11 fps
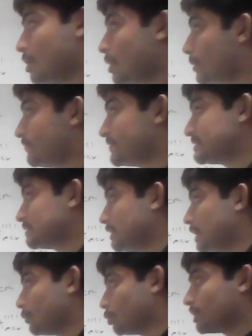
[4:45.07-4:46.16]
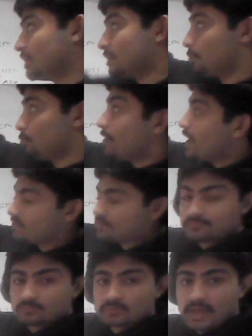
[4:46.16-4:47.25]
Obviously, I will get it
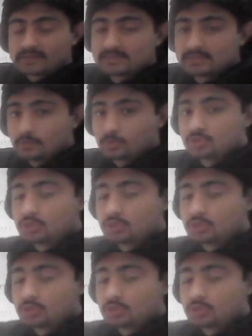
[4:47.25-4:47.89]
at x equals